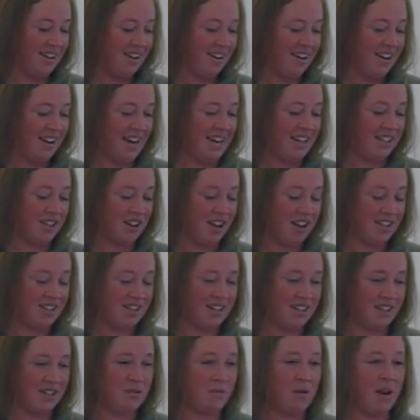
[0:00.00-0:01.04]

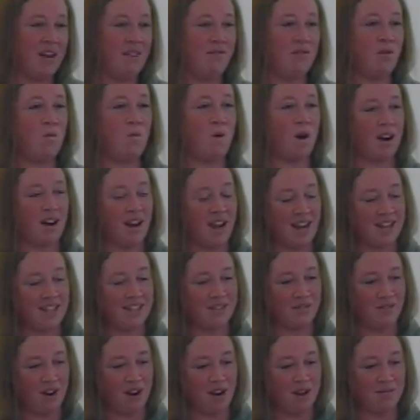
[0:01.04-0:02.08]
exhausting. Do I even want to ask
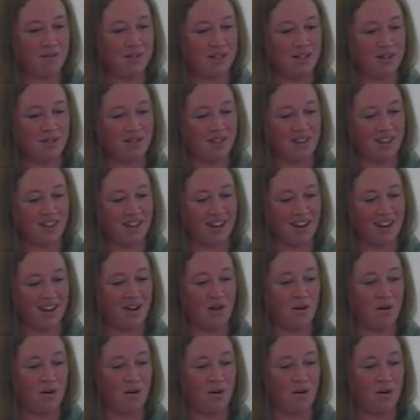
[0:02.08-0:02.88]
for help to do the thing?